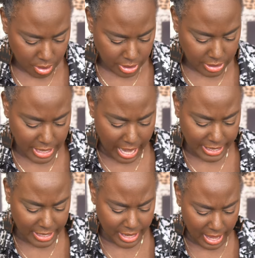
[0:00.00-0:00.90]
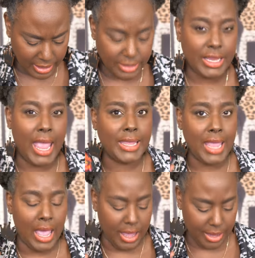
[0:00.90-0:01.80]
yang yang, yang
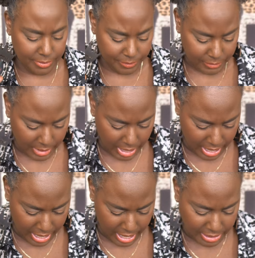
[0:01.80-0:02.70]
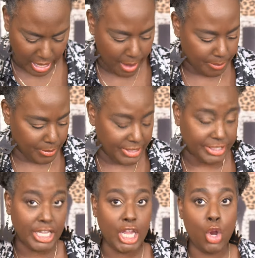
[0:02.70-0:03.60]
yang, and
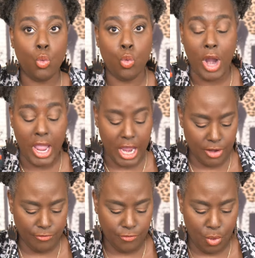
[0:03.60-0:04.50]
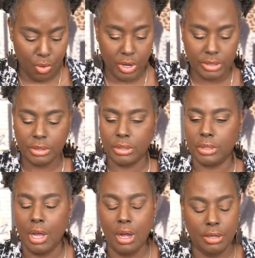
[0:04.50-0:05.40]
misty rainforest,
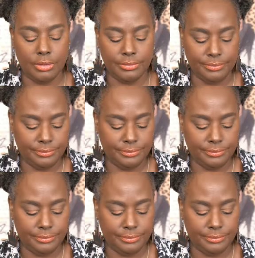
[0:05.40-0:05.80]
y'all.